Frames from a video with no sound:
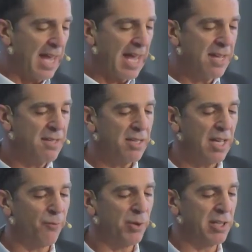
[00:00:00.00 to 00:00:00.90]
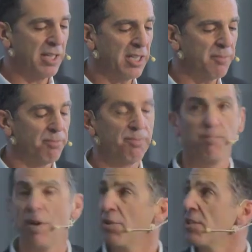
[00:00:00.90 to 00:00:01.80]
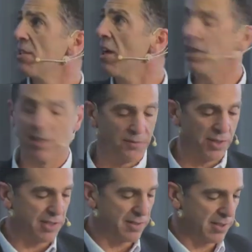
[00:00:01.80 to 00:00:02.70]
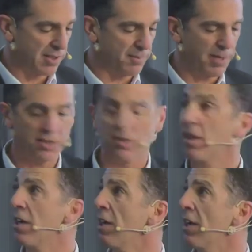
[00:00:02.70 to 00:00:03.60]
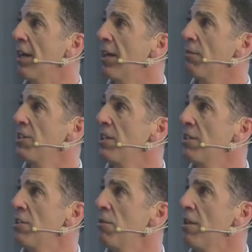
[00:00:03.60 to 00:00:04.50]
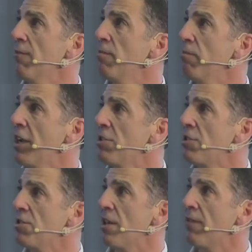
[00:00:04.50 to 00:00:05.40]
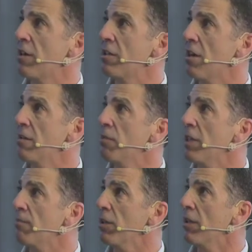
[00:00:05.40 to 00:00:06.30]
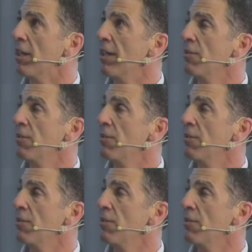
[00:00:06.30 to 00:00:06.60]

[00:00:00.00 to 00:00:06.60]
And if we look at both sides of this picture here, we see two different pictures of our young people.